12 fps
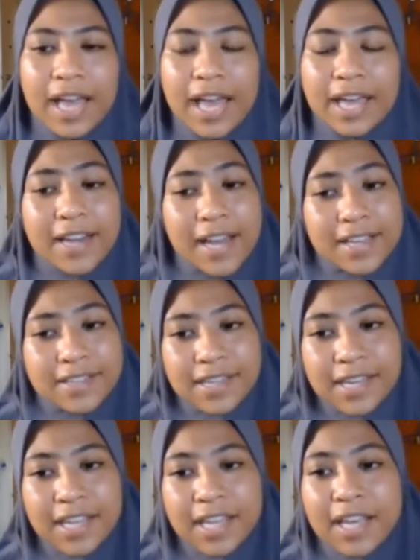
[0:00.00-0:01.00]
And
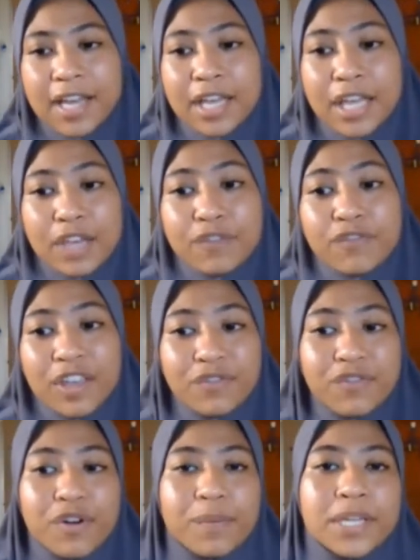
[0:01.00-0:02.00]
lastly, if
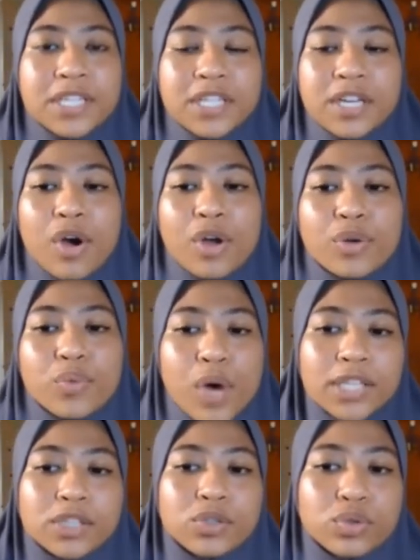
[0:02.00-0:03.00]
information on
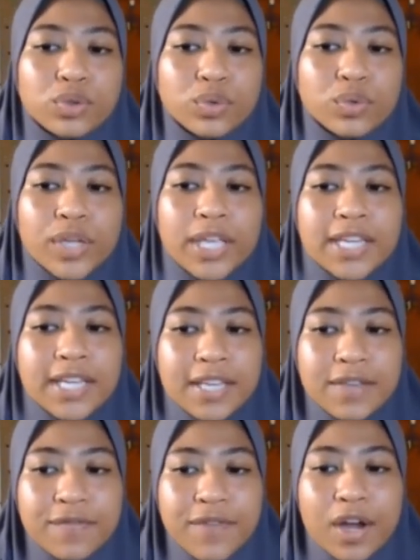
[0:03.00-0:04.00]
what to do in the
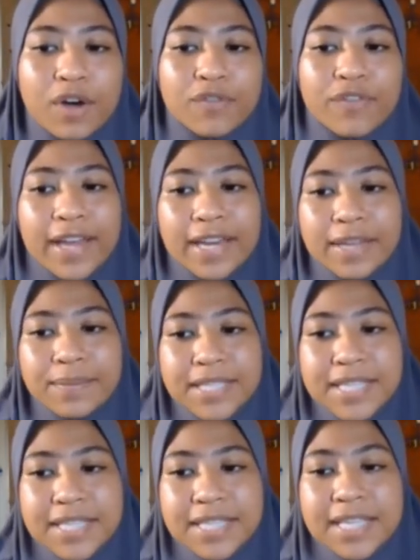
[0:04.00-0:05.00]
event of an
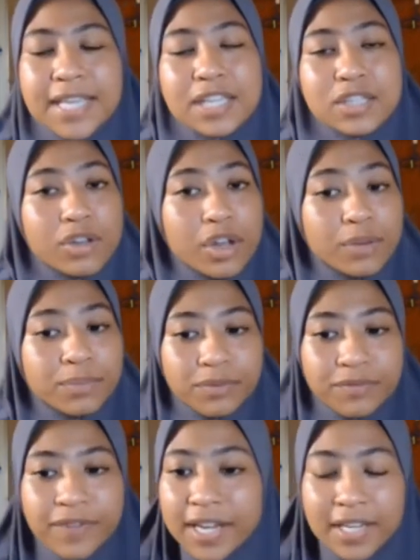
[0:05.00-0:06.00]
emergency is not
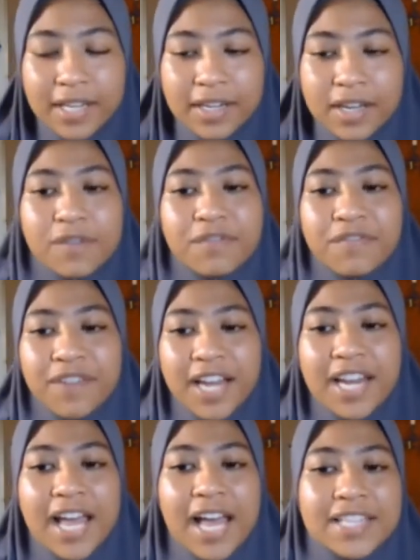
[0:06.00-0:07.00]
provided,
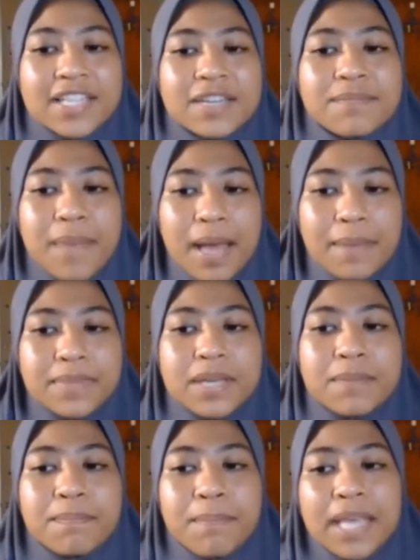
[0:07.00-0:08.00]
flood hazard
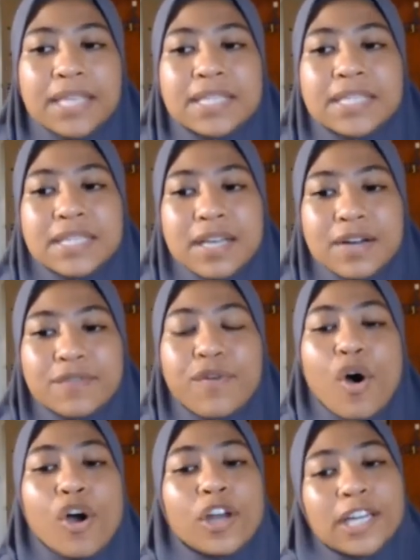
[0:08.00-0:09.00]
maps may serve
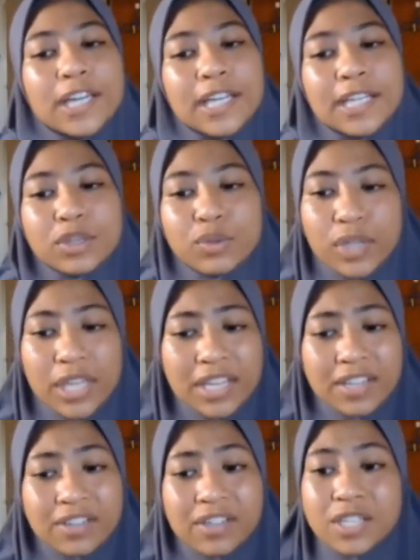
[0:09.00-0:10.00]
only to
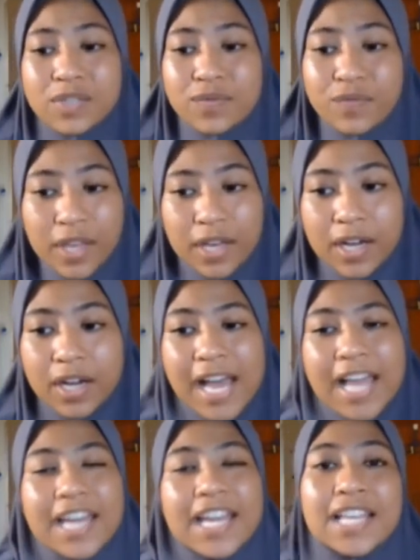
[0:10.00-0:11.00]
increase fear
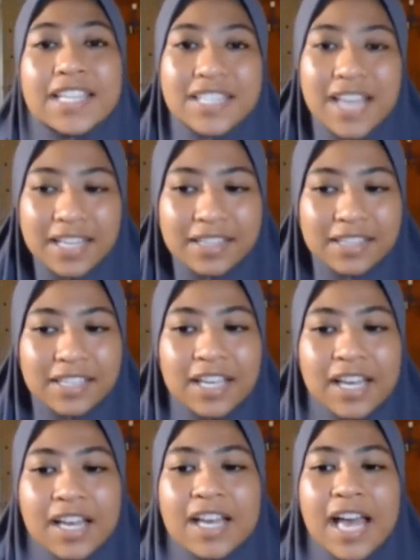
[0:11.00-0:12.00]
and
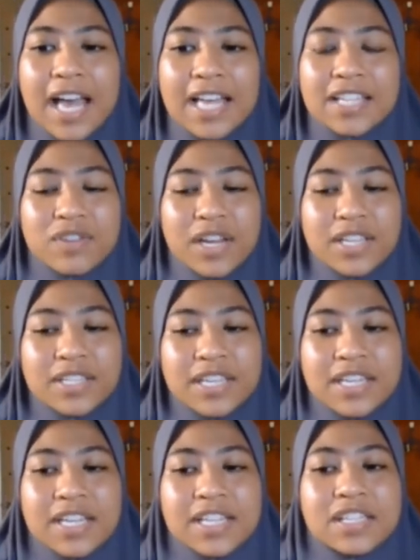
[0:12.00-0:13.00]
anxiety as
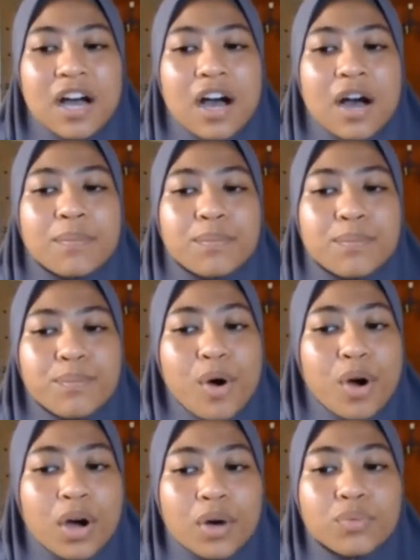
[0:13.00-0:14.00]
residents are
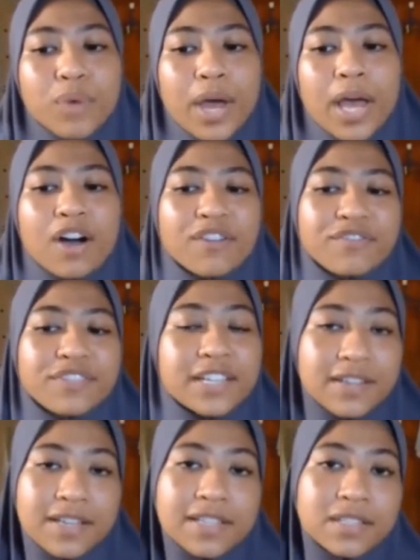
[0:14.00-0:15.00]
more aware of
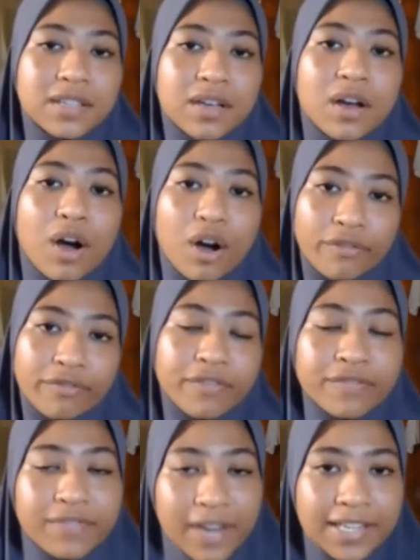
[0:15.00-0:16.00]
the risk of
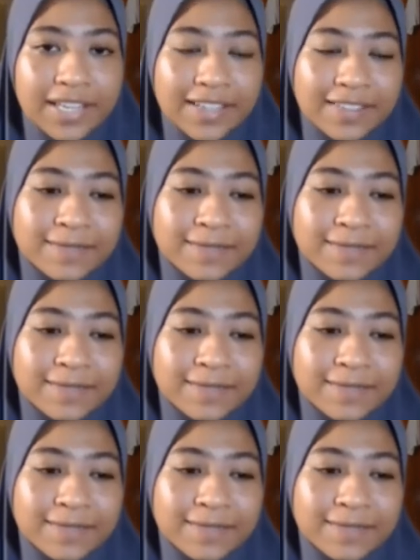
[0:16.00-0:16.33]
flooding.